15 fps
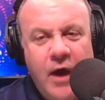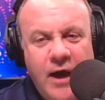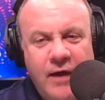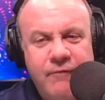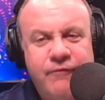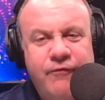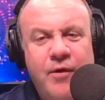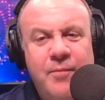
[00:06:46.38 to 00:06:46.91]

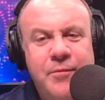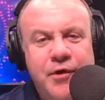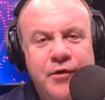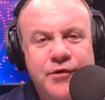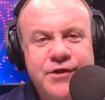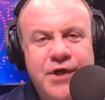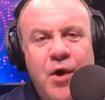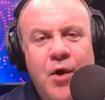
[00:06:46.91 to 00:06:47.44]
From your
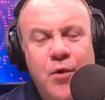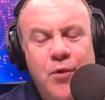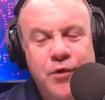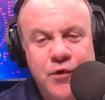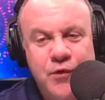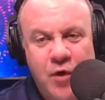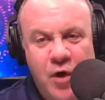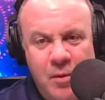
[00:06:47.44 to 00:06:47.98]
tone,
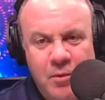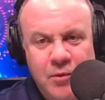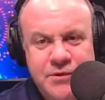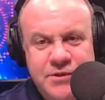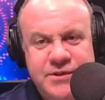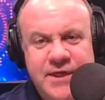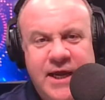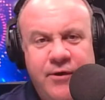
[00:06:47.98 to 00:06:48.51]
you
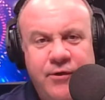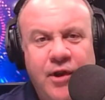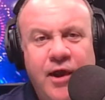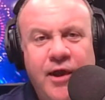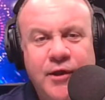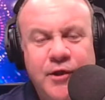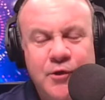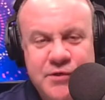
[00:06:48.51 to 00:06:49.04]
almost sound
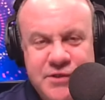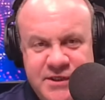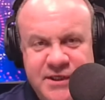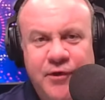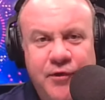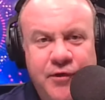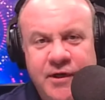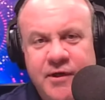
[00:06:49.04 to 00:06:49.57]
like you
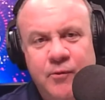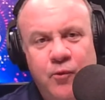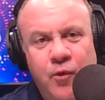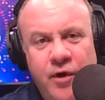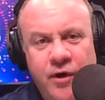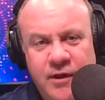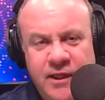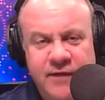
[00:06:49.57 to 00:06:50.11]
still didn't
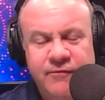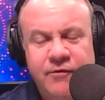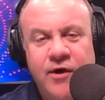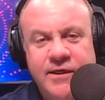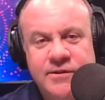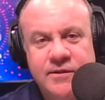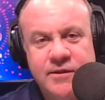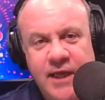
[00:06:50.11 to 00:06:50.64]
want to leave
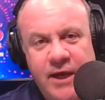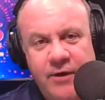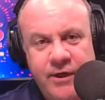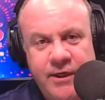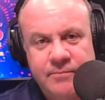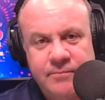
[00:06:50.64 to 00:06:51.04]
Grayson County.